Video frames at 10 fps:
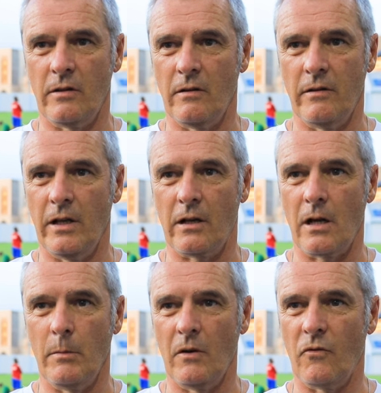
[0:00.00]
They are
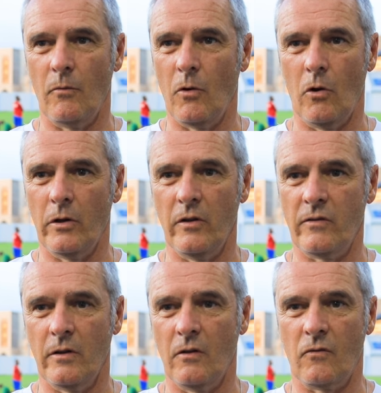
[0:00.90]
coming from long
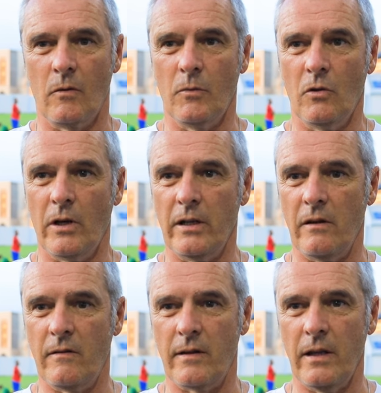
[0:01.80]
distance, from
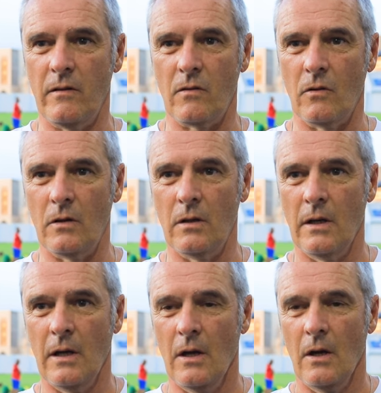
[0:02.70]
United States or
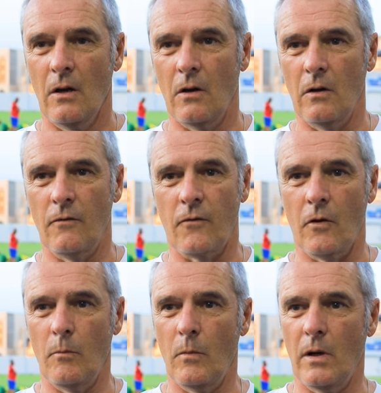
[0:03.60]

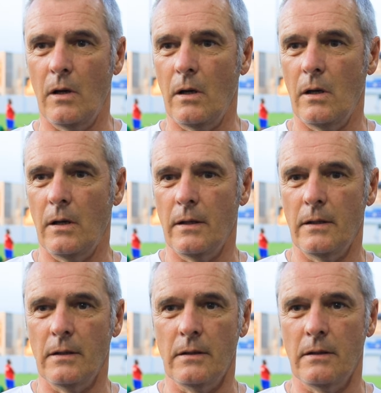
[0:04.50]
from
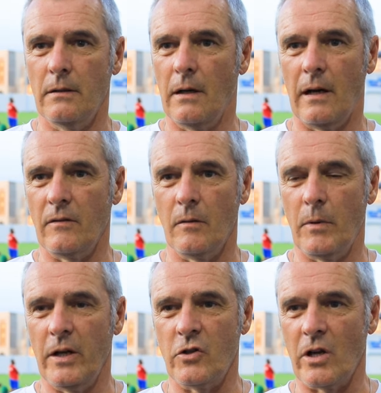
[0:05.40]

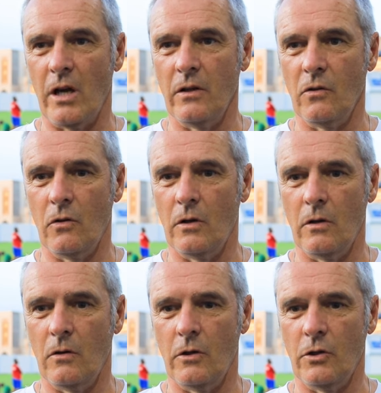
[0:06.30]
Azerbaijan
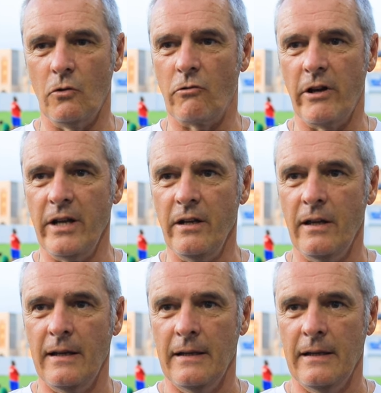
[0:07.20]
or Ukraine.